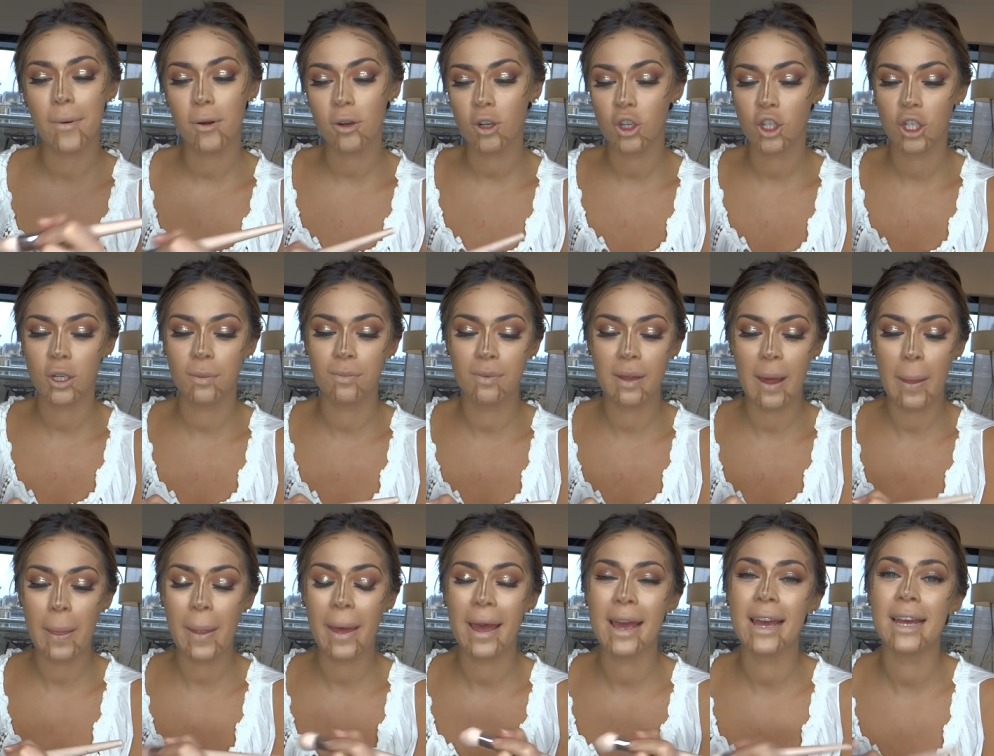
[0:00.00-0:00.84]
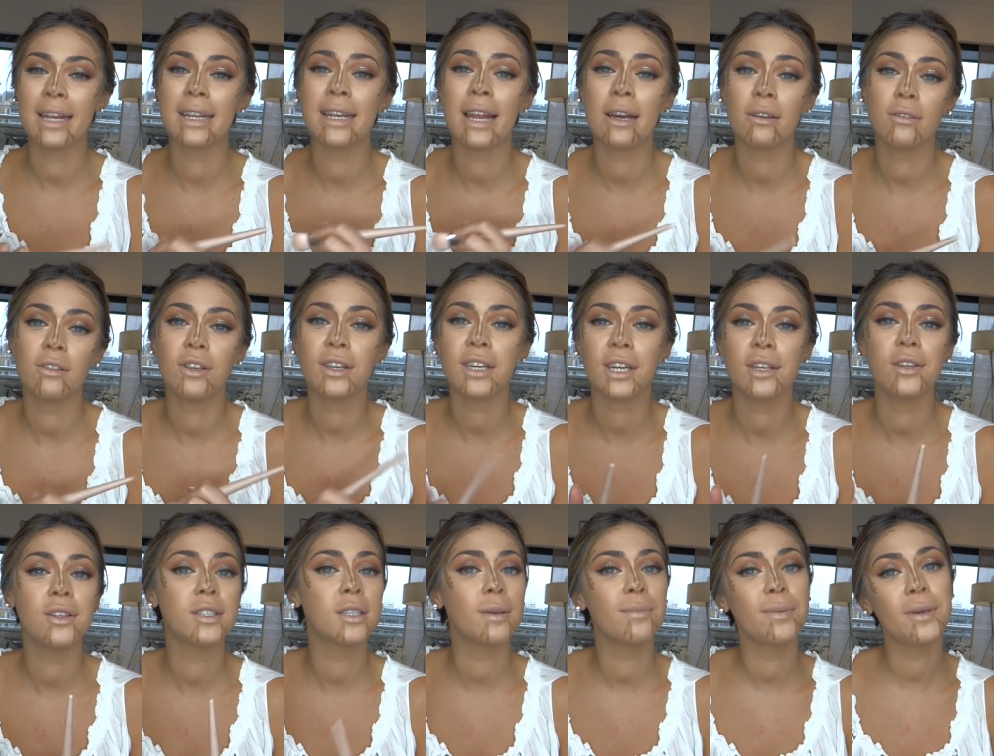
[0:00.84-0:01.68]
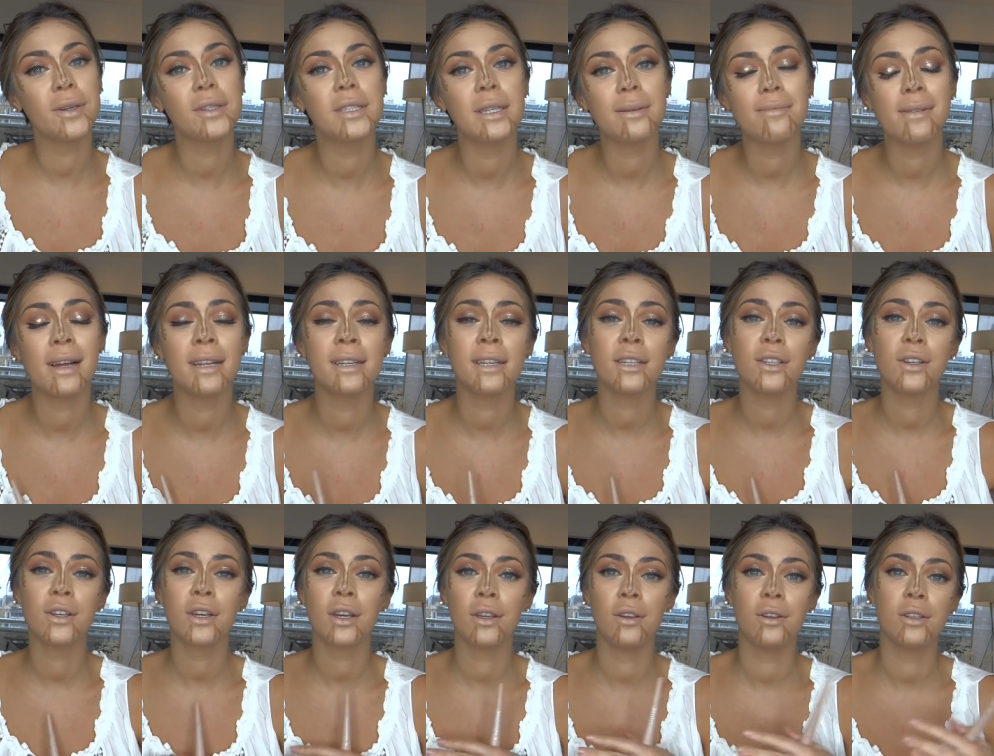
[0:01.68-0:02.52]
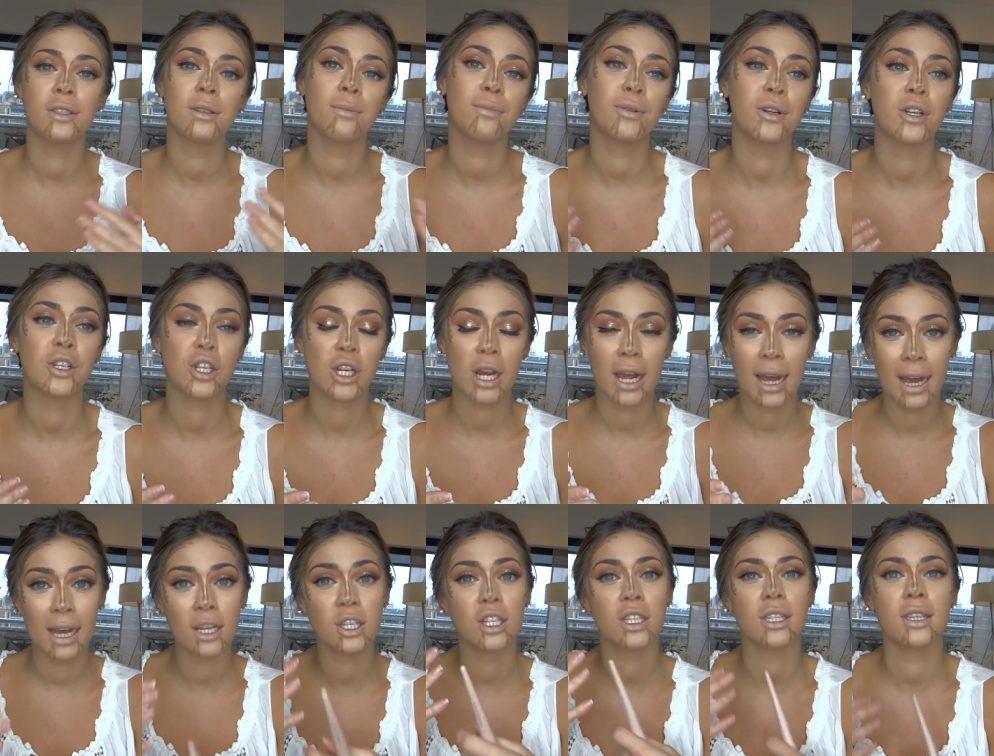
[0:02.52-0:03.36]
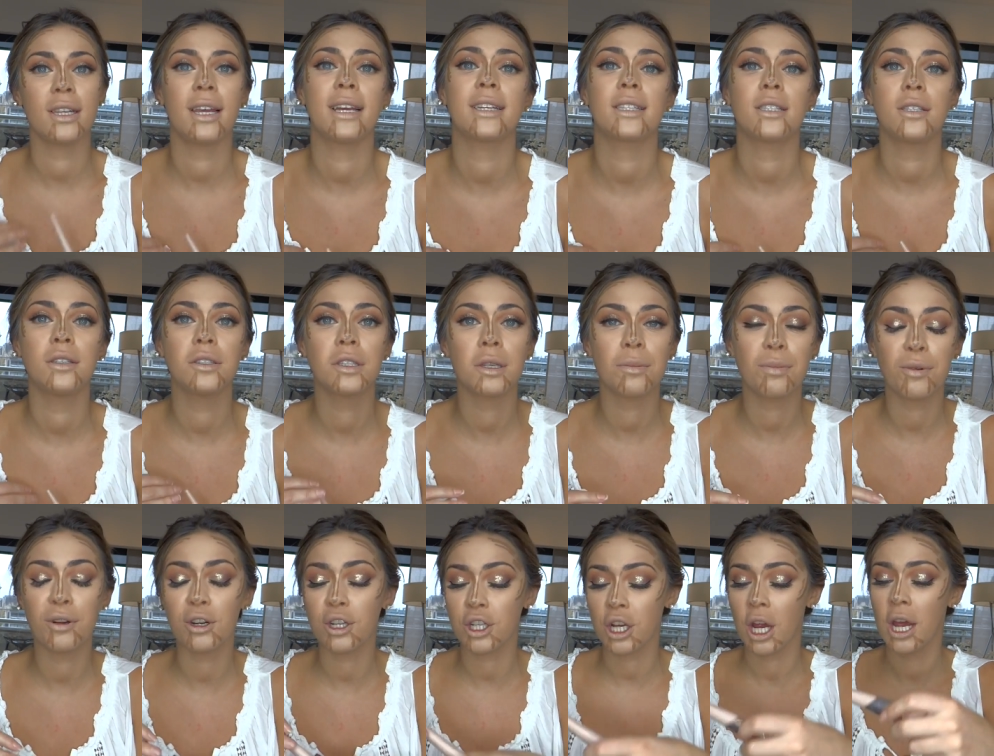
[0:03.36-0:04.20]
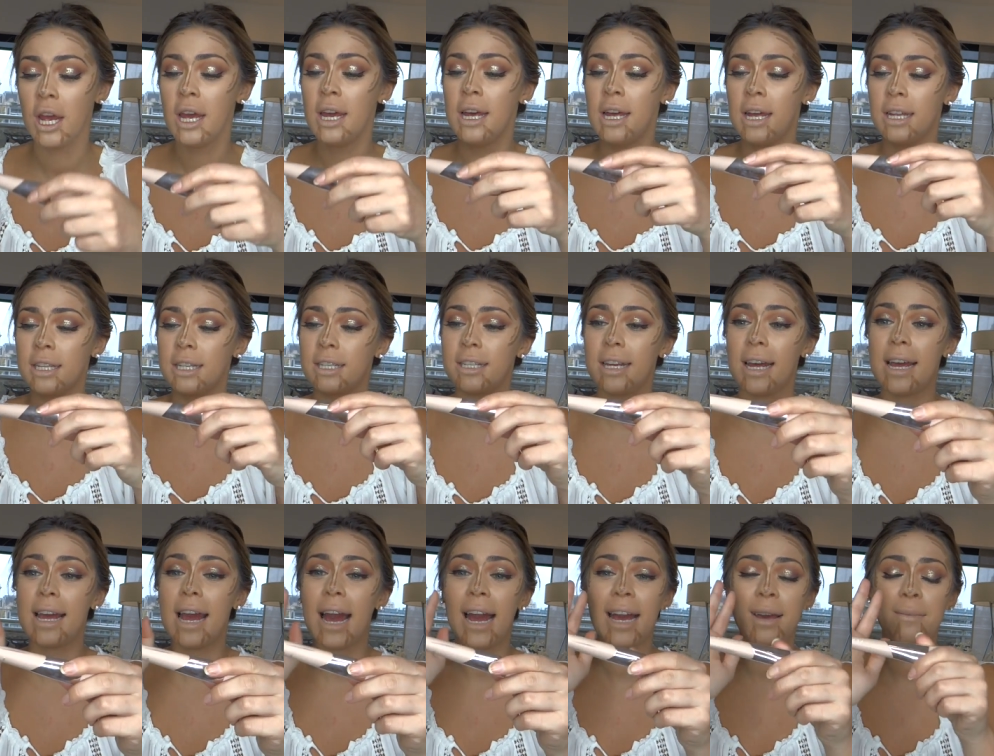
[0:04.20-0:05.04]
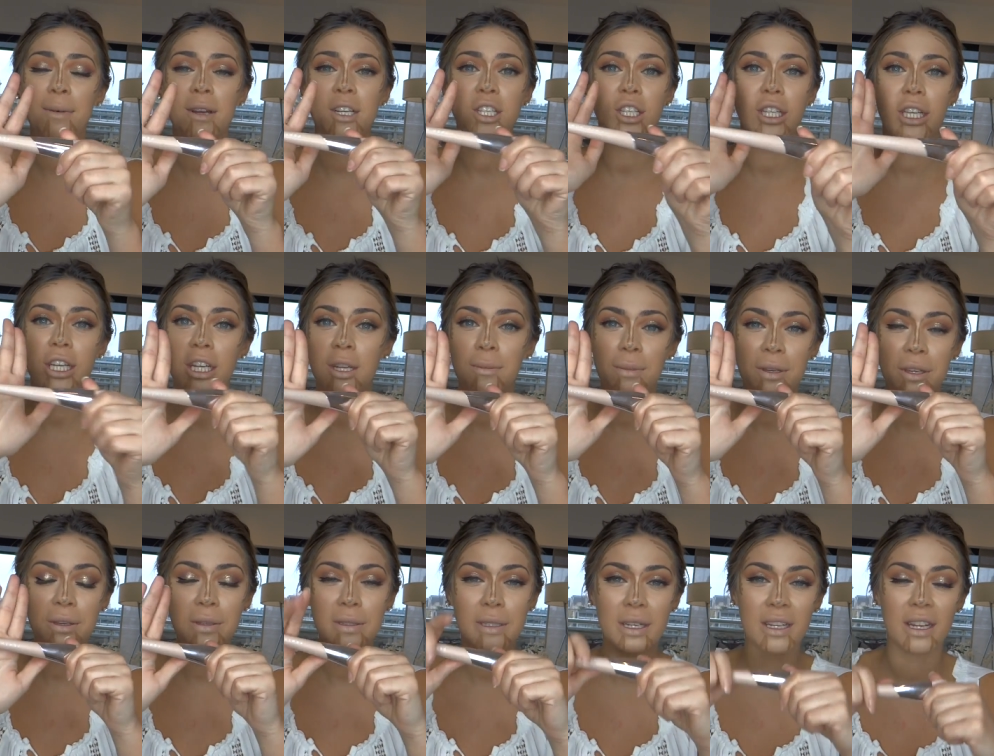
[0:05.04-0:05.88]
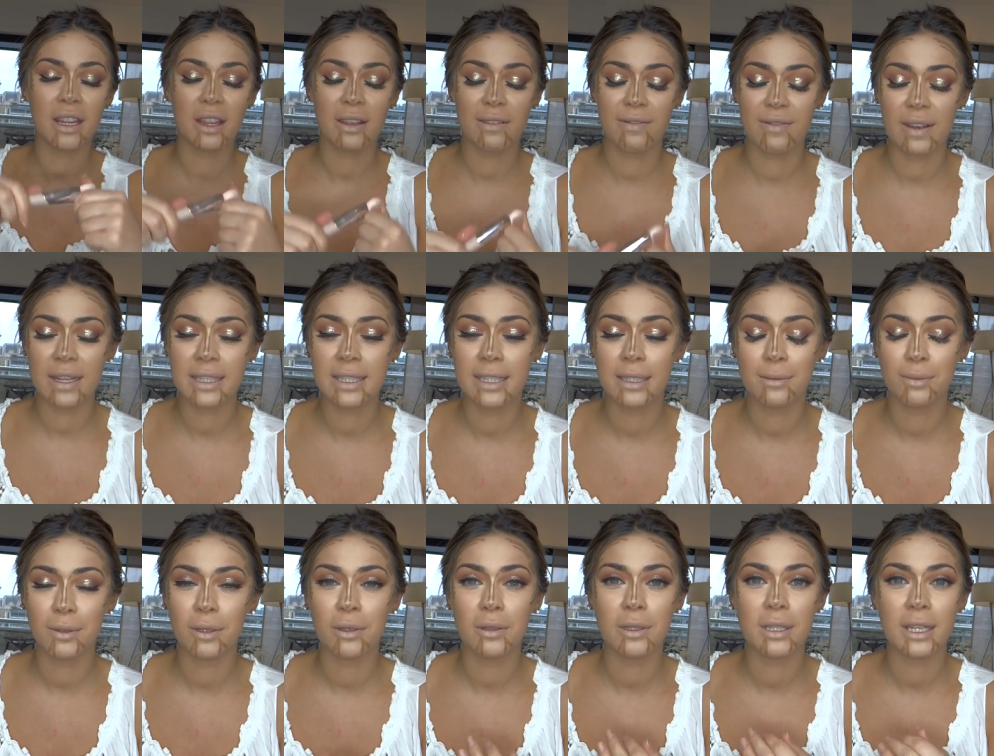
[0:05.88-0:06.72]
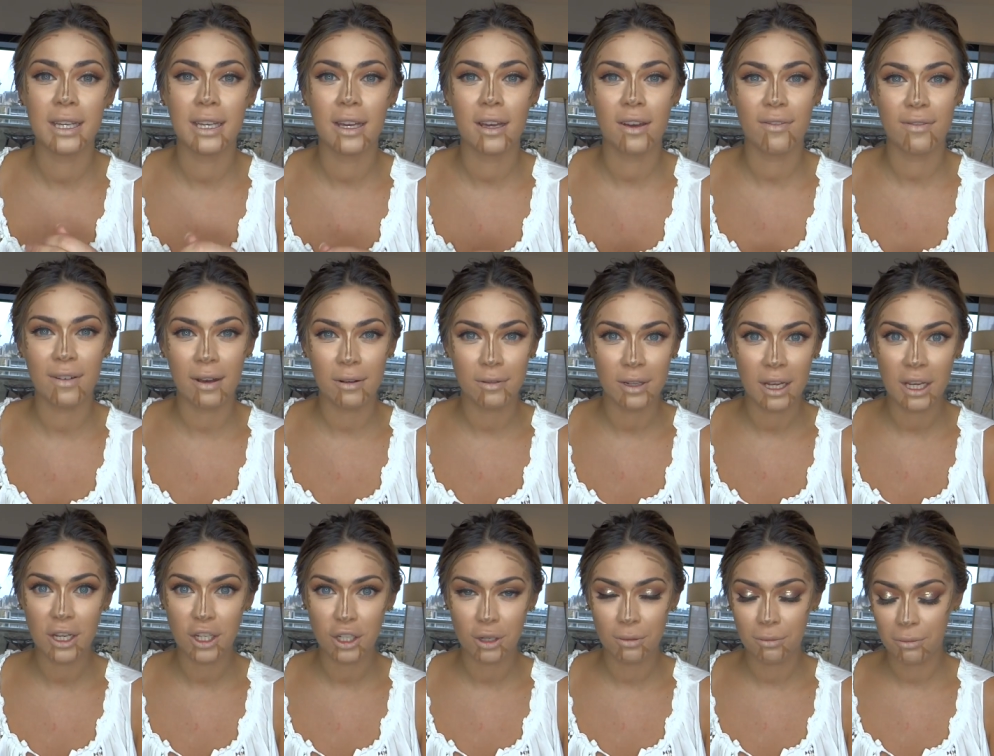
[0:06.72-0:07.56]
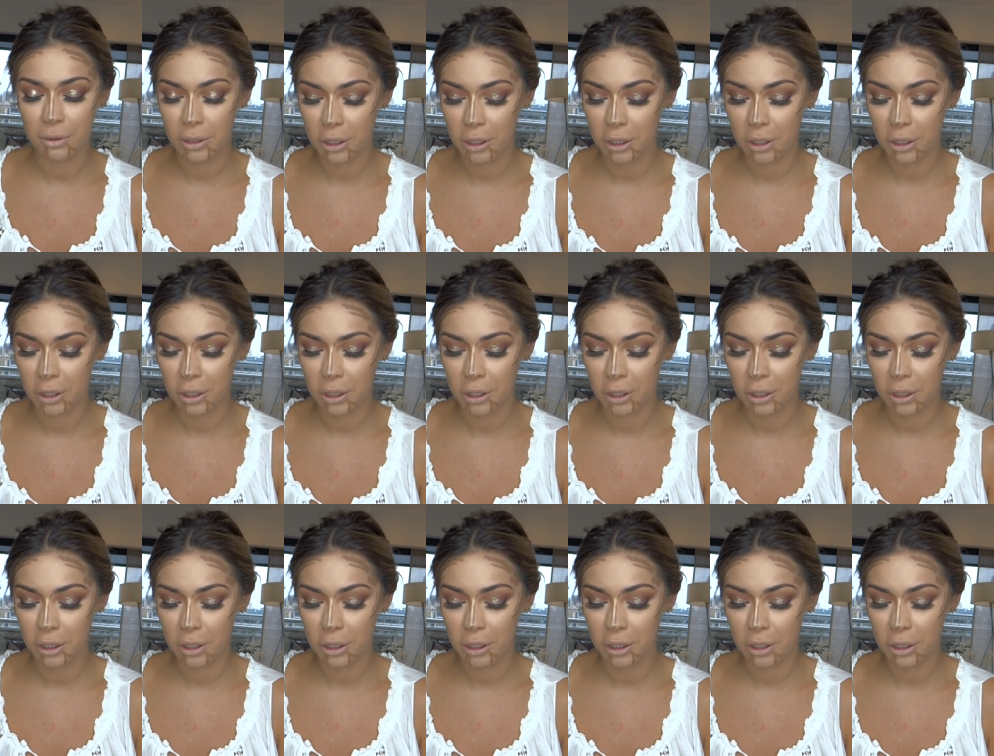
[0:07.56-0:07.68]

brush to blend that in. Now you can use a beauty blender, you can use a brush. I just like to use a brush. Today I'm actually going to be using the Fenty Beauty foundation